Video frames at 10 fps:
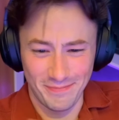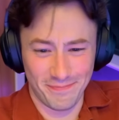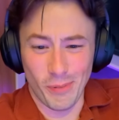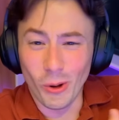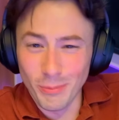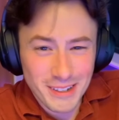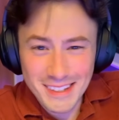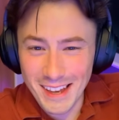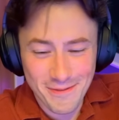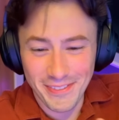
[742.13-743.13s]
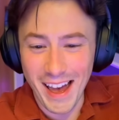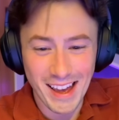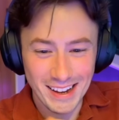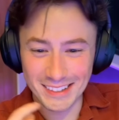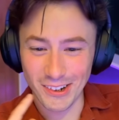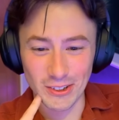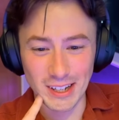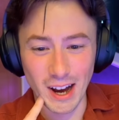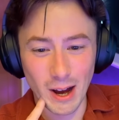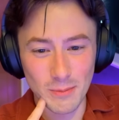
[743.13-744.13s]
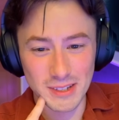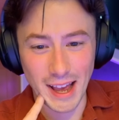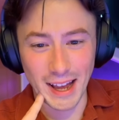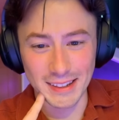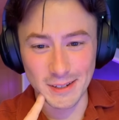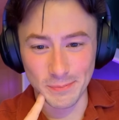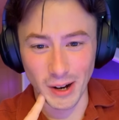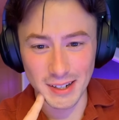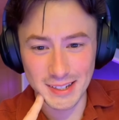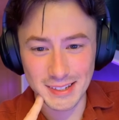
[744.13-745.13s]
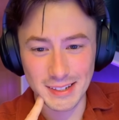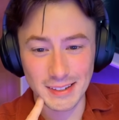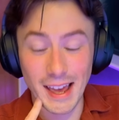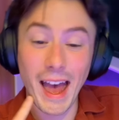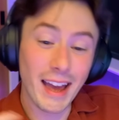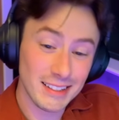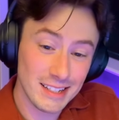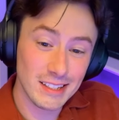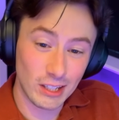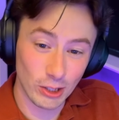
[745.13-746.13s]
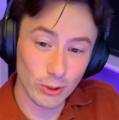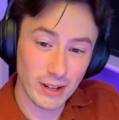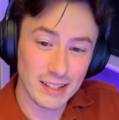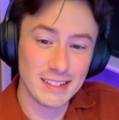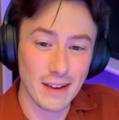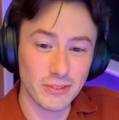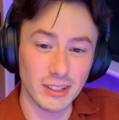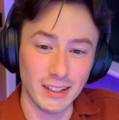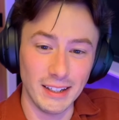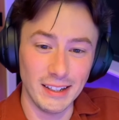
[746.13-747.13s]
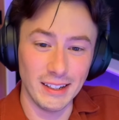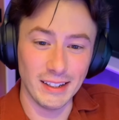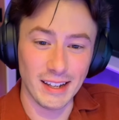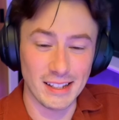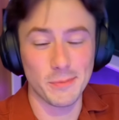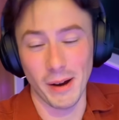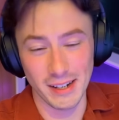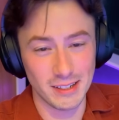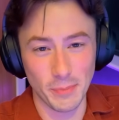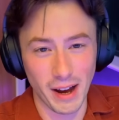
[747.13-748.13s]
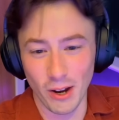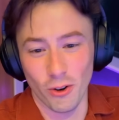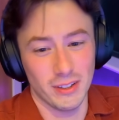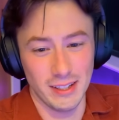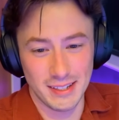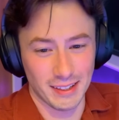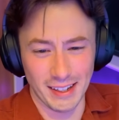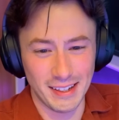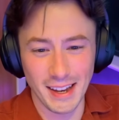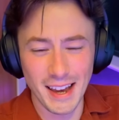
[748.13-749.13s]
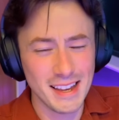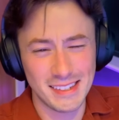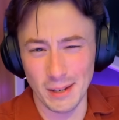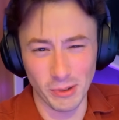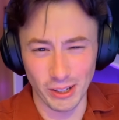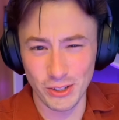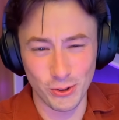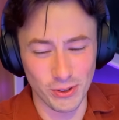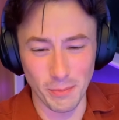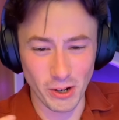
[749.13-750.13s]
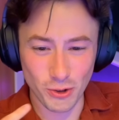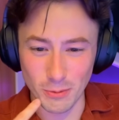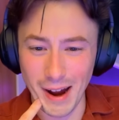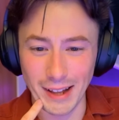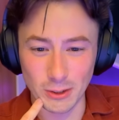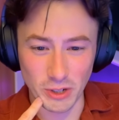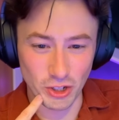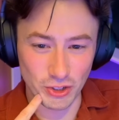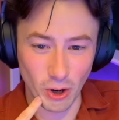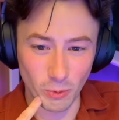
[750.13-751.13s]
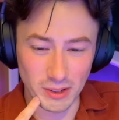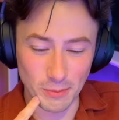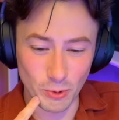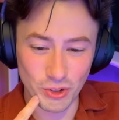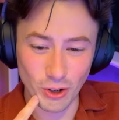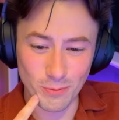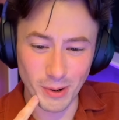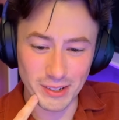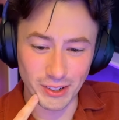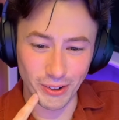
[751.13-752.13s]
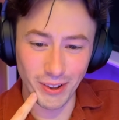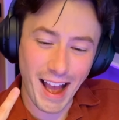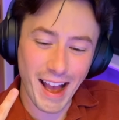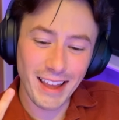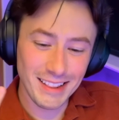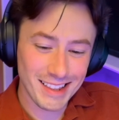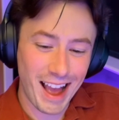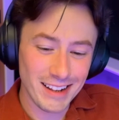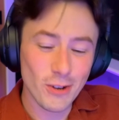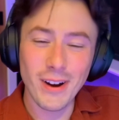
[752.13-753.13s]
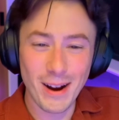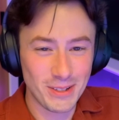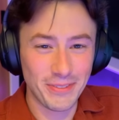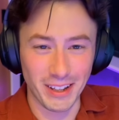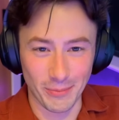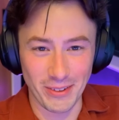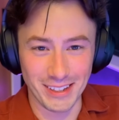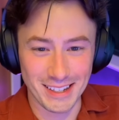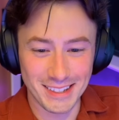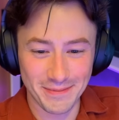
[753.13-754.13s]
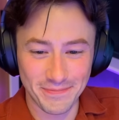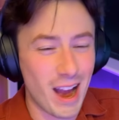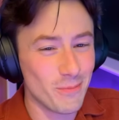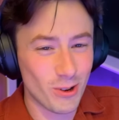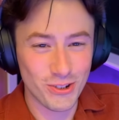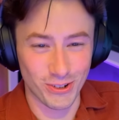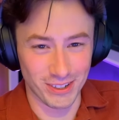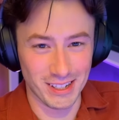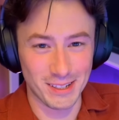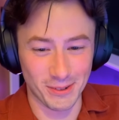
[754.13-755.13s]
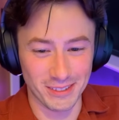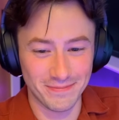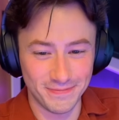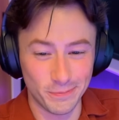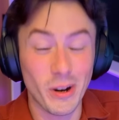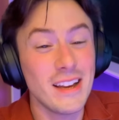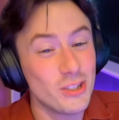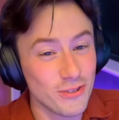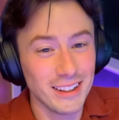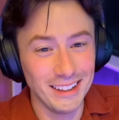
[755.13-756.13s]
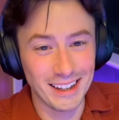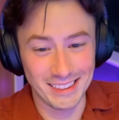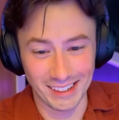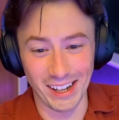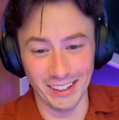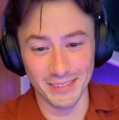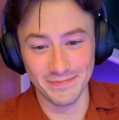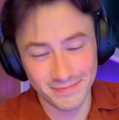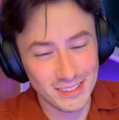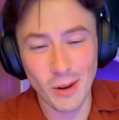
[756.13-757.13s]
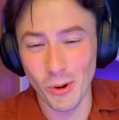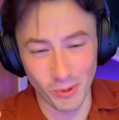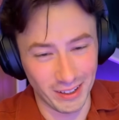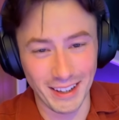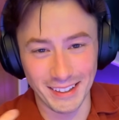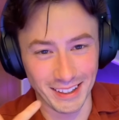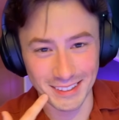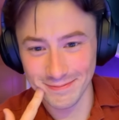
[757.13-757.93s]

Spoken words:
bulbous effect on the arms and the bust. The hat is cute. It's definitely inspired by, or at least like similar to the mushroom hat that we just got with the Moonstone Bundle. I don't know how to feel about this. I'm not sure on this one, but I do really like the color. Someone will like it.